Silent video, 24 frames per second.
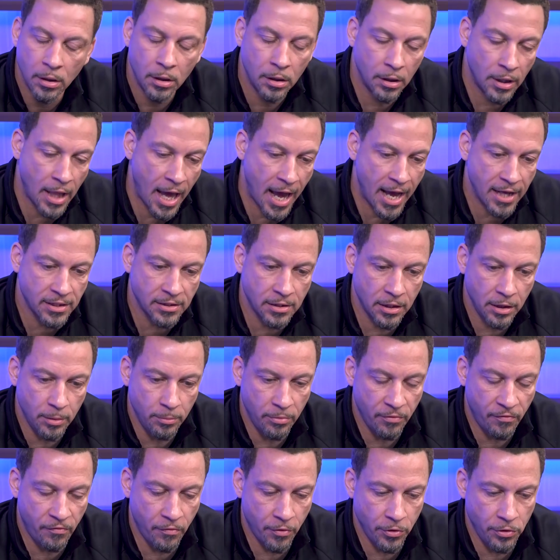Last thing
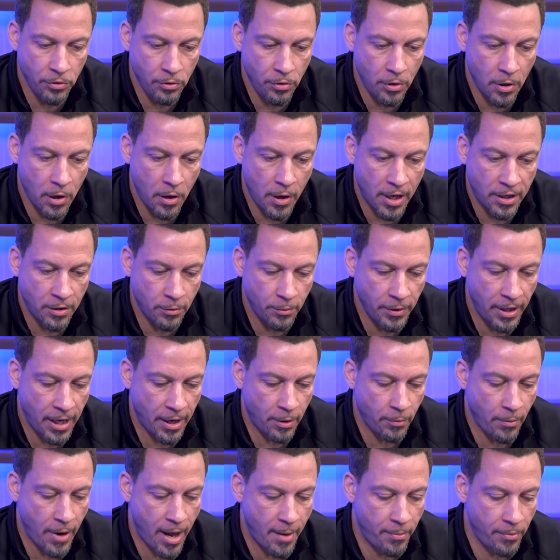before you go, I know we got
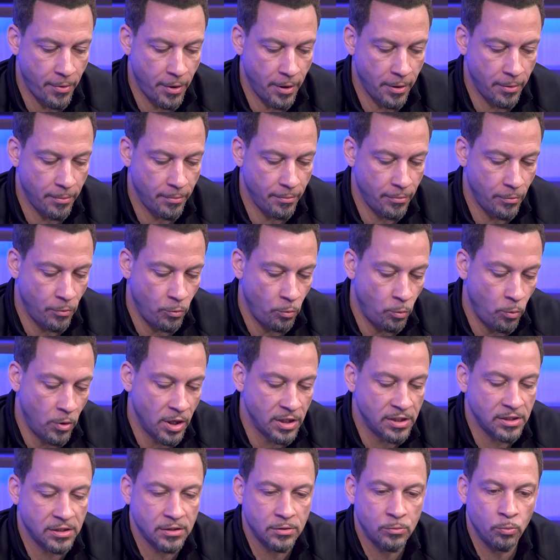to wrap up.
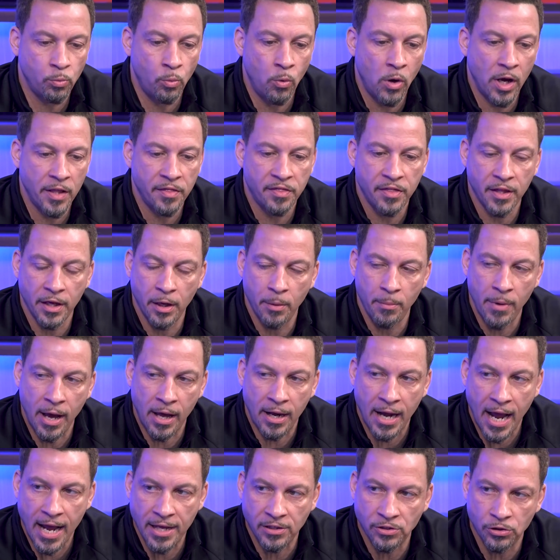What's one thing
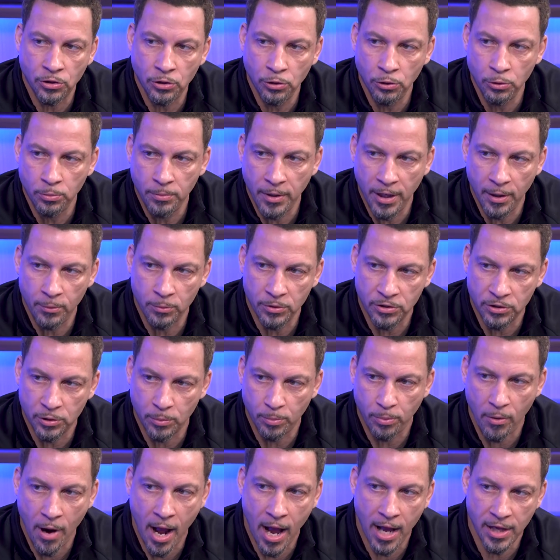about Ice Cube that would
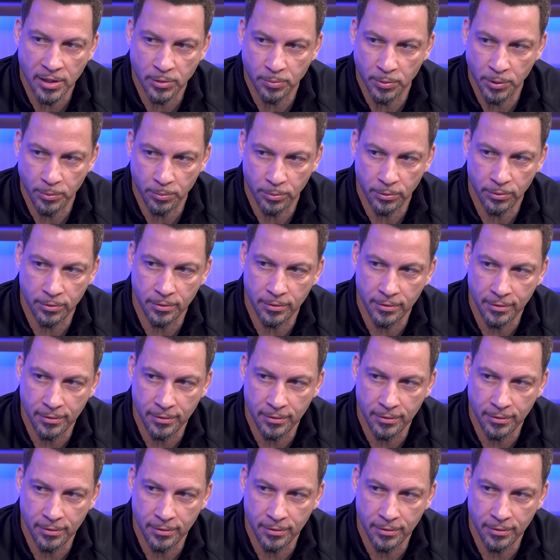surprise people?